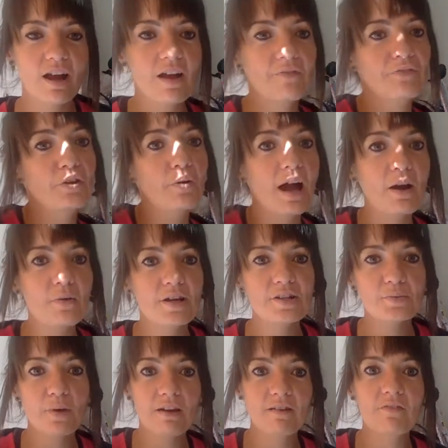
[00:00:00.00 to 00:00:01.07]
a few
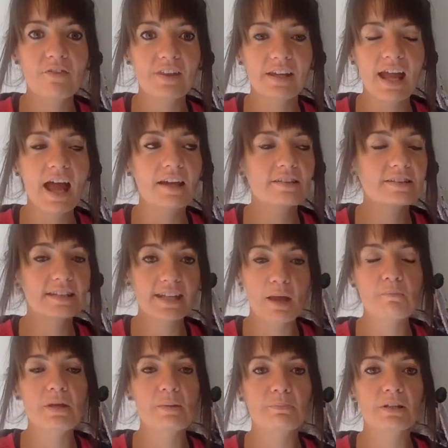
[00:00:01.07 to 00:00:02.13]
hours wherever they can to get
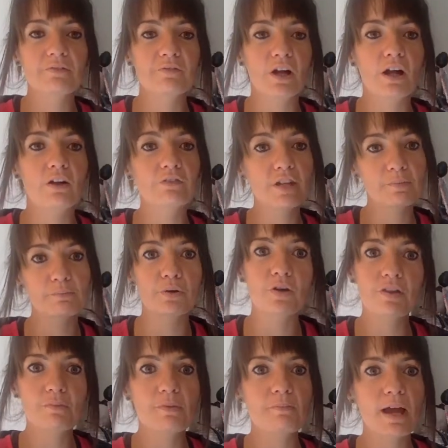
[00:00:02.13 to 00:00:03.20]
people involved and put
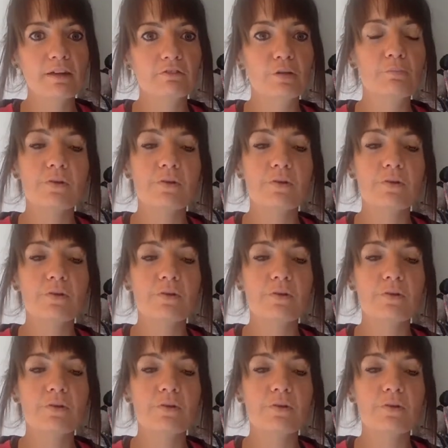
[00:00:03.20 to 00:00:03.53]
them in my group,